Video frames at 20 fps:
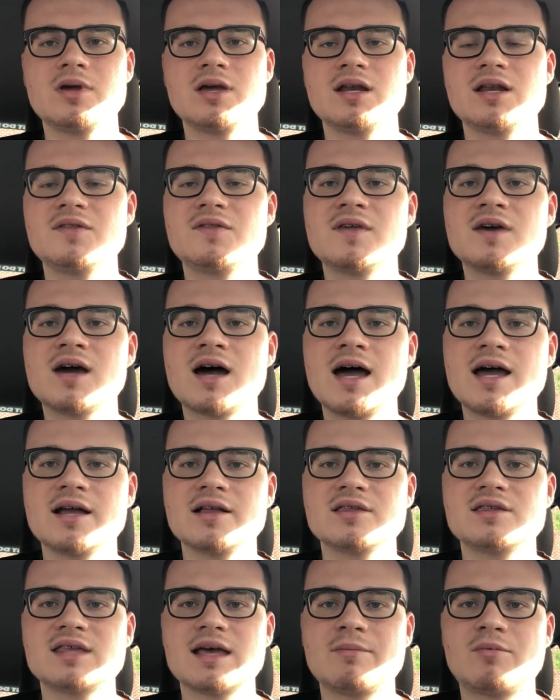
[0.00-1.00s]
Anything I
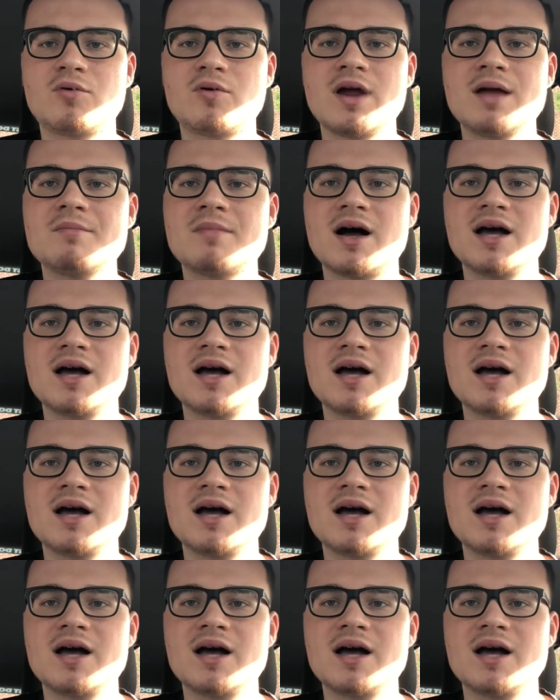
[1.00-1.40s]
can separate